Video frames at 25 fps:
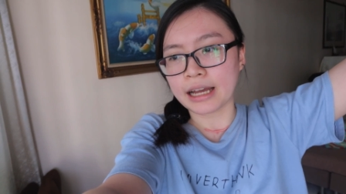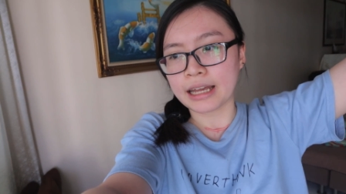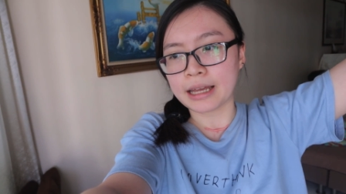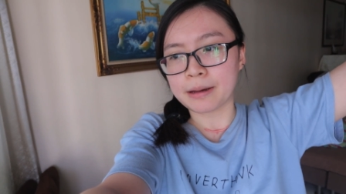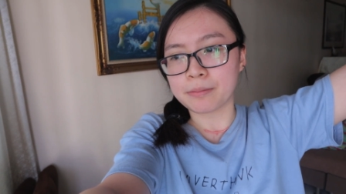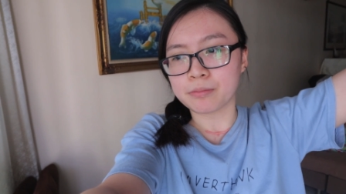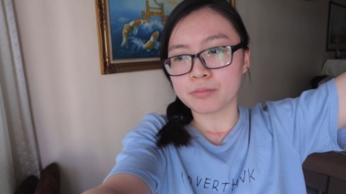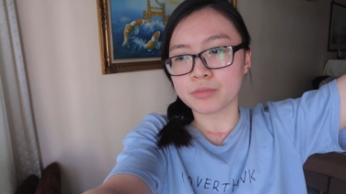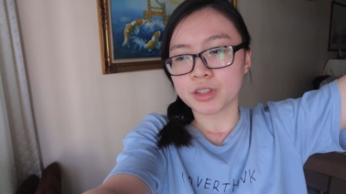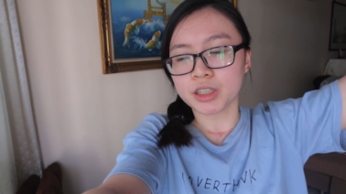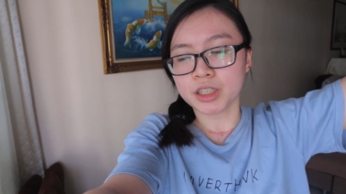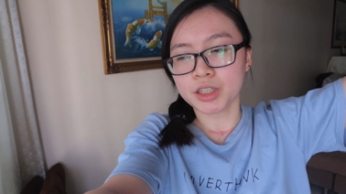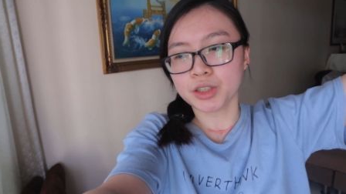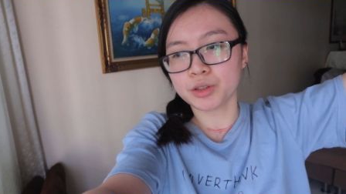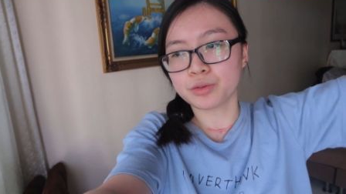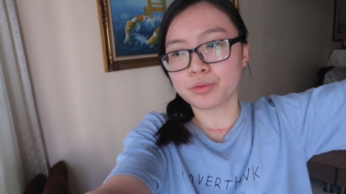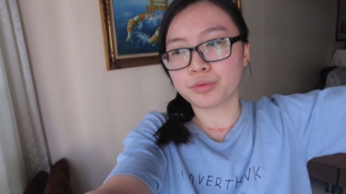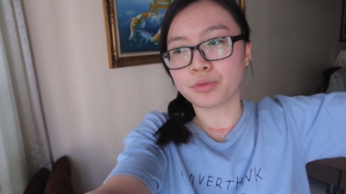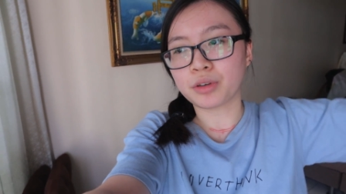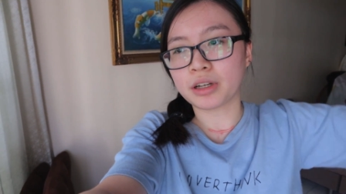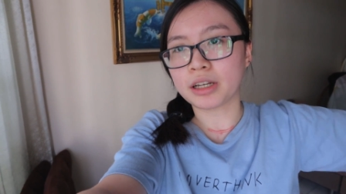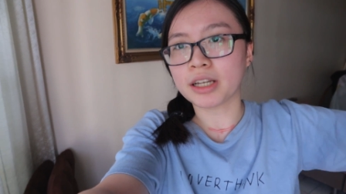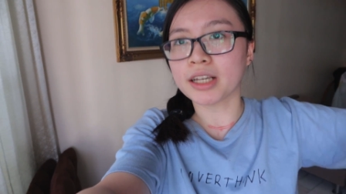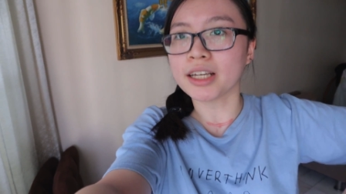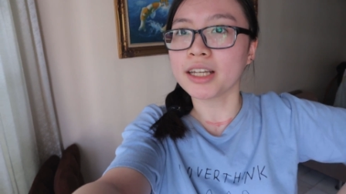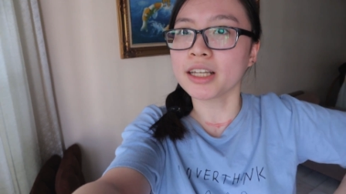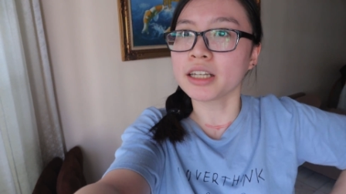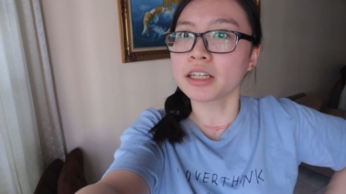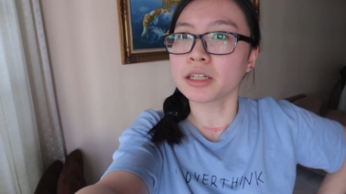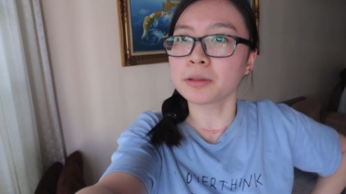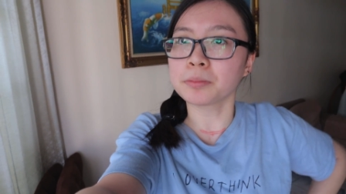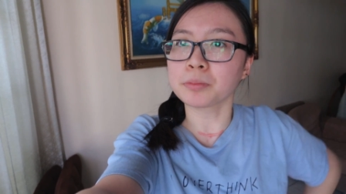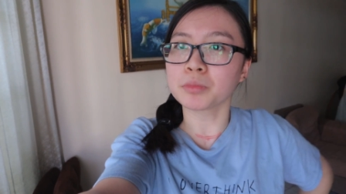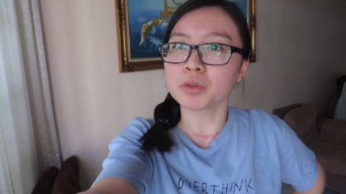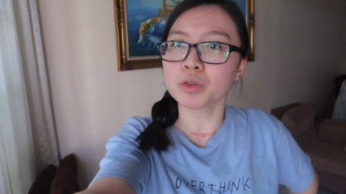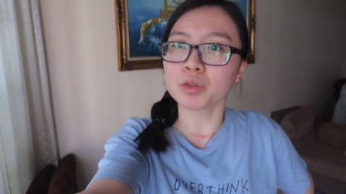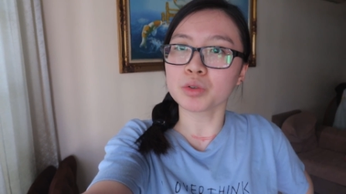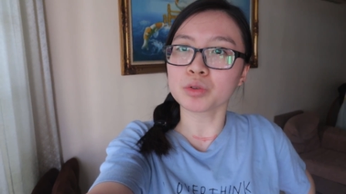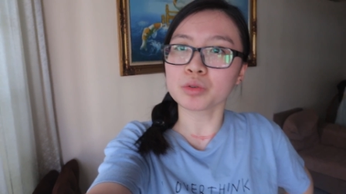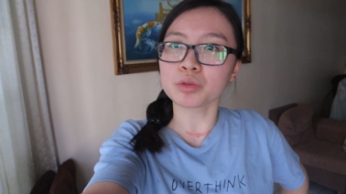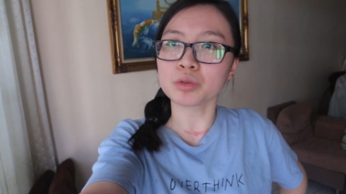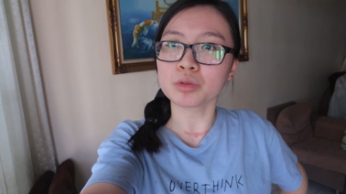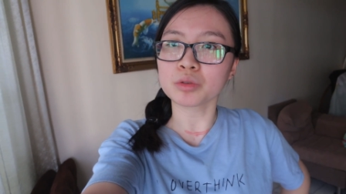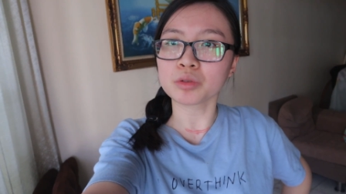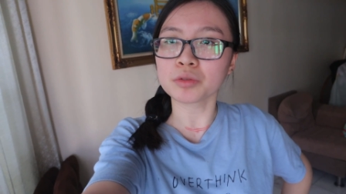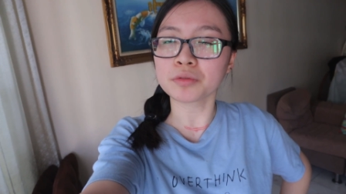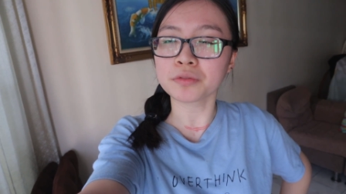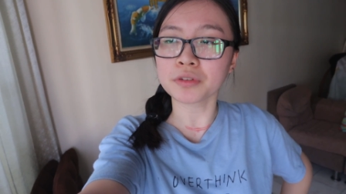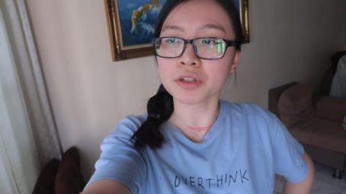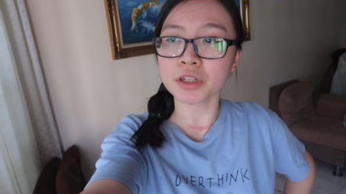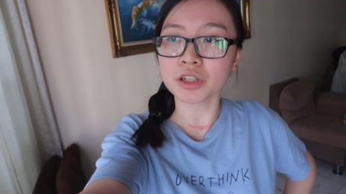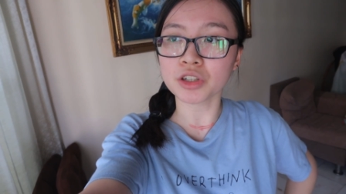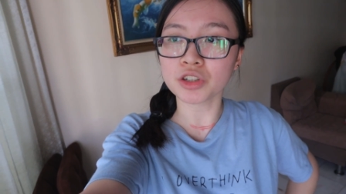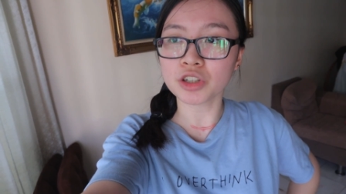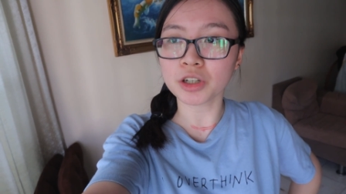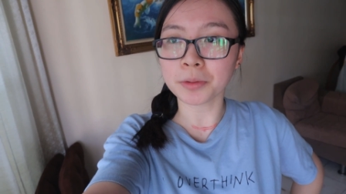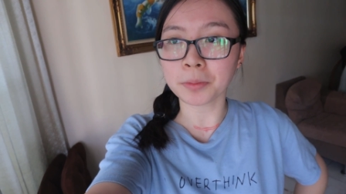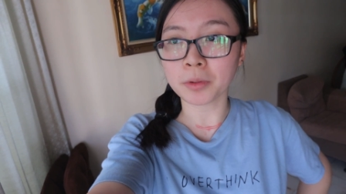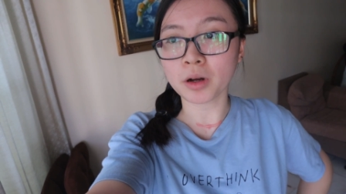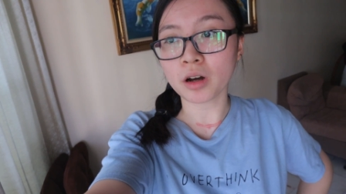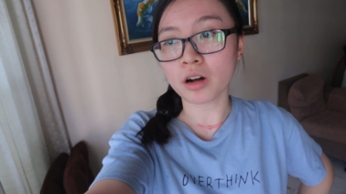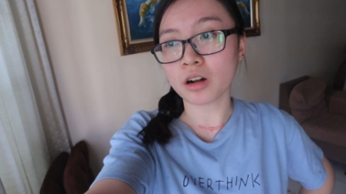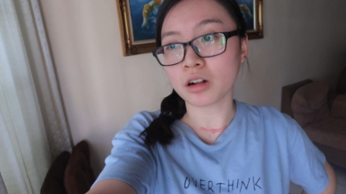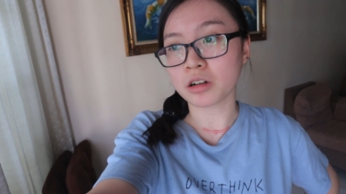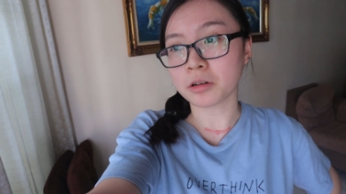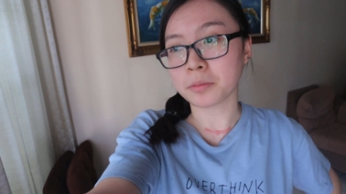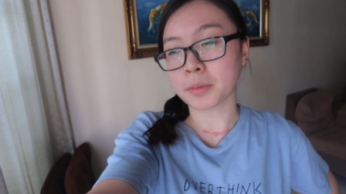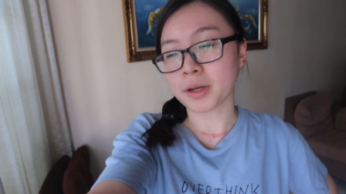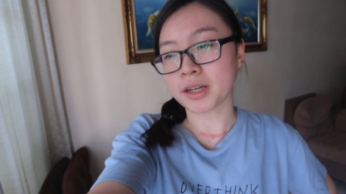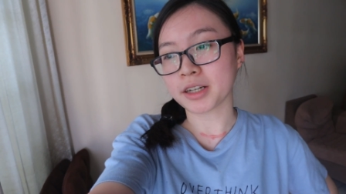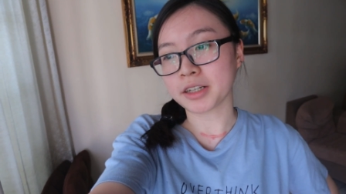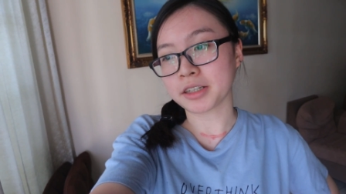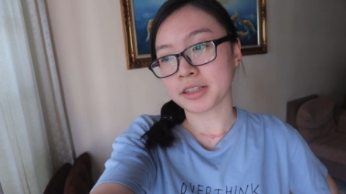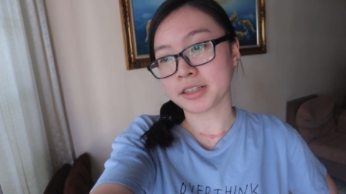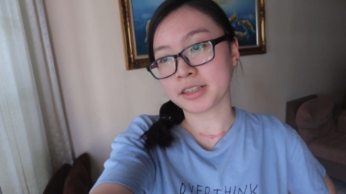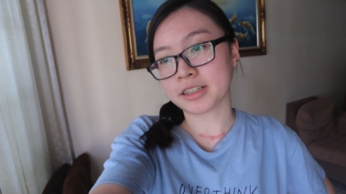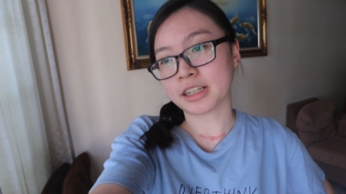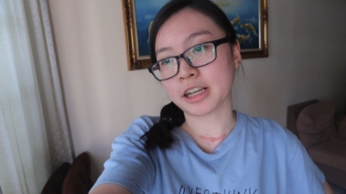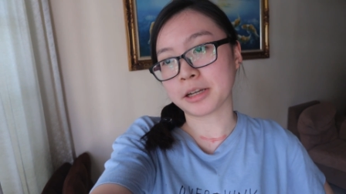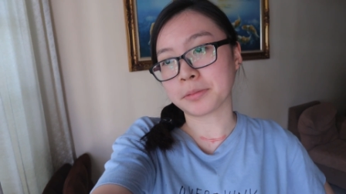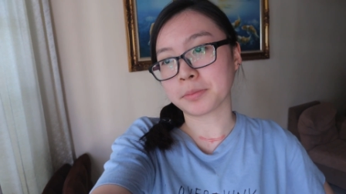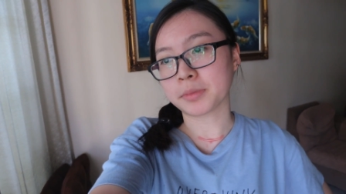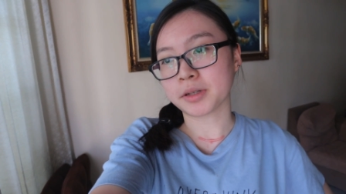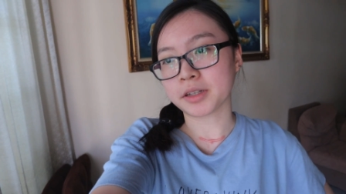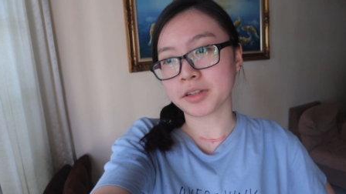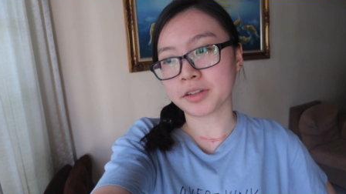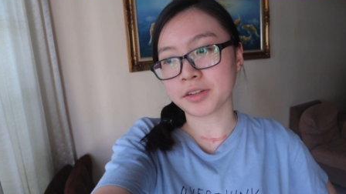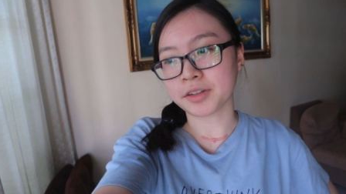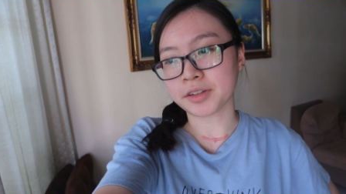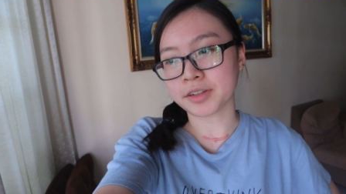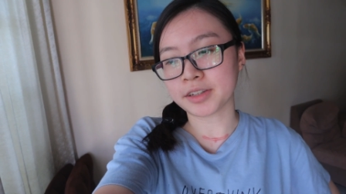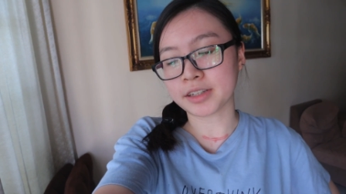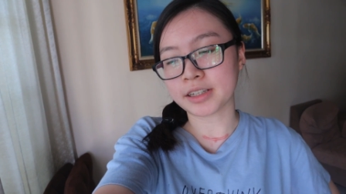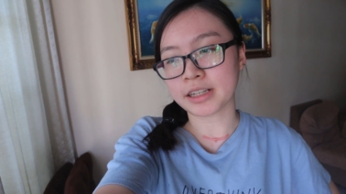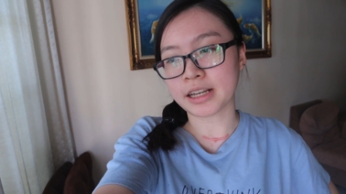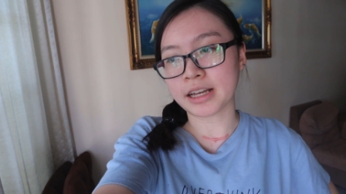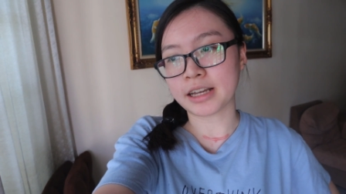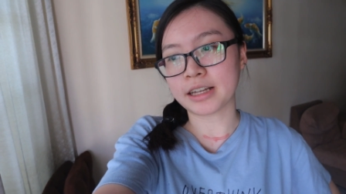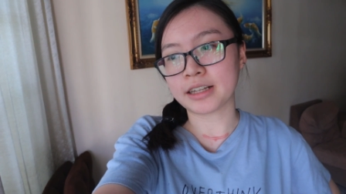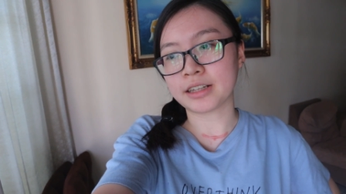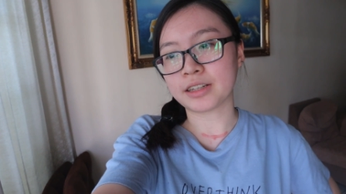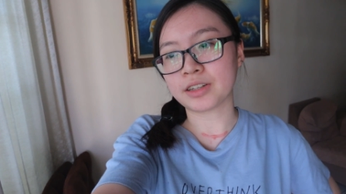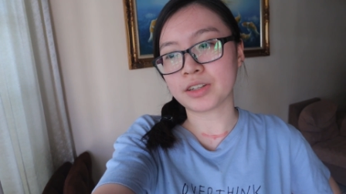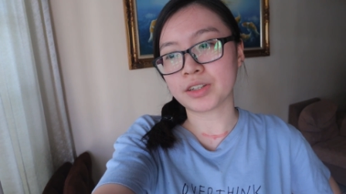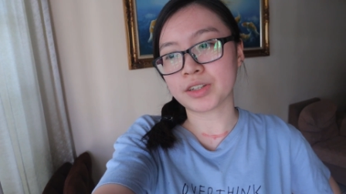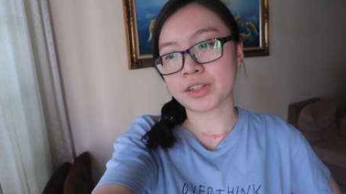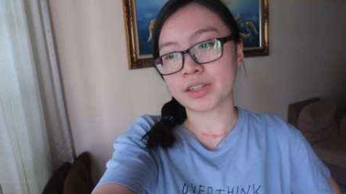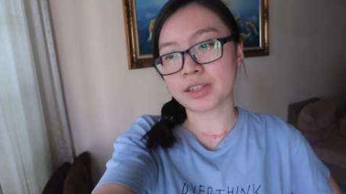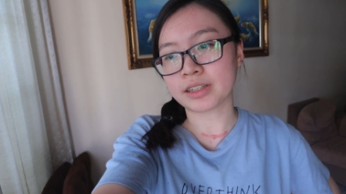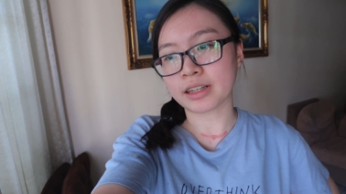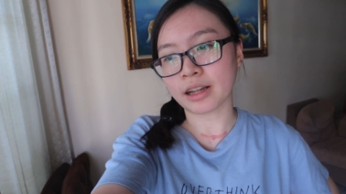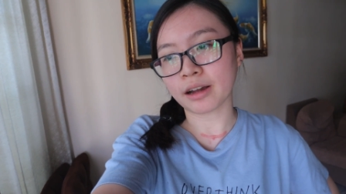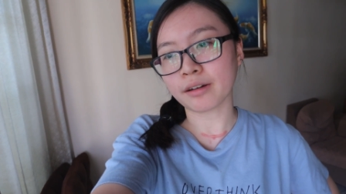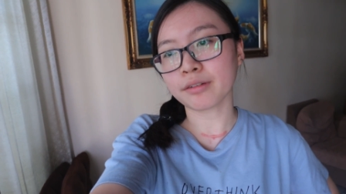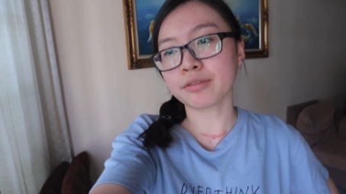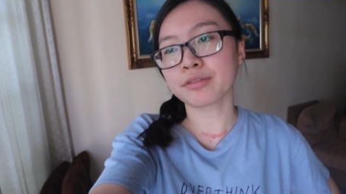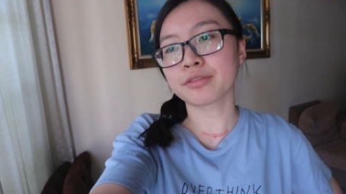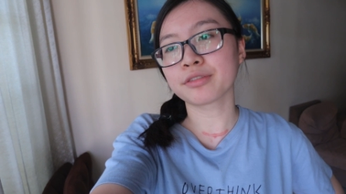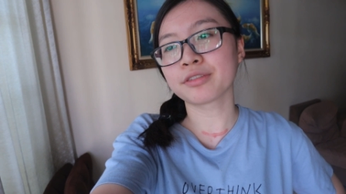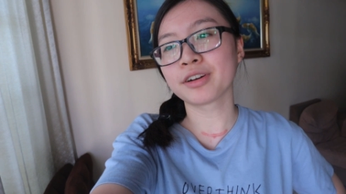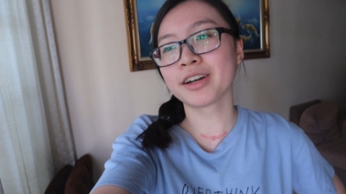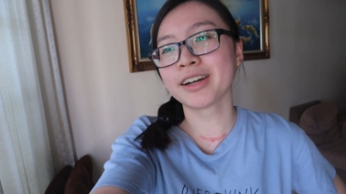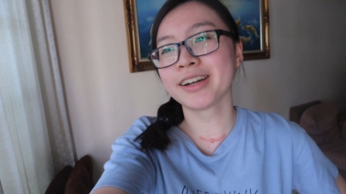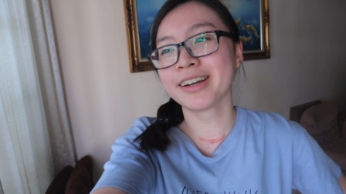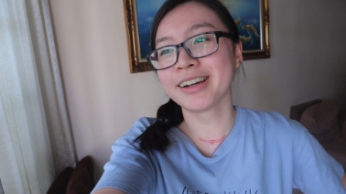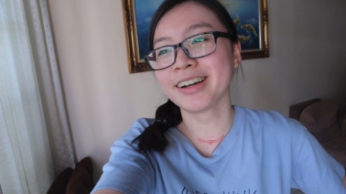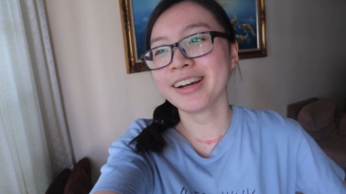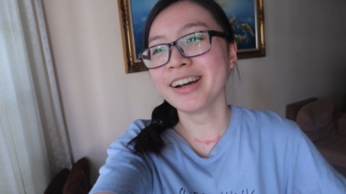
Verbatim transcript: I am just really in the mood to finish up all my assignments and stuff.